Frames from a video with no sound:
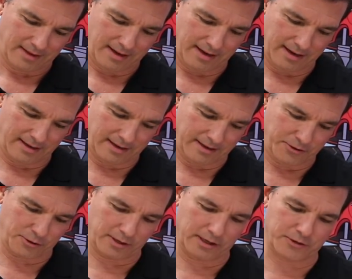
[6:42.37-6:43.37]
And
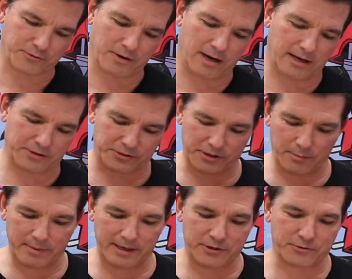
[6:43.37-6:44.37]
you're going to draw so
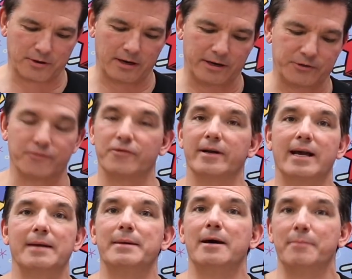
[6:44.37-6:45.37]
many drawings, you'll
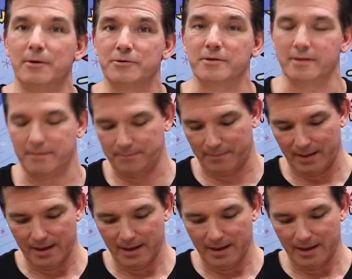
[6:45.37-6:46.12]
forget about most of them.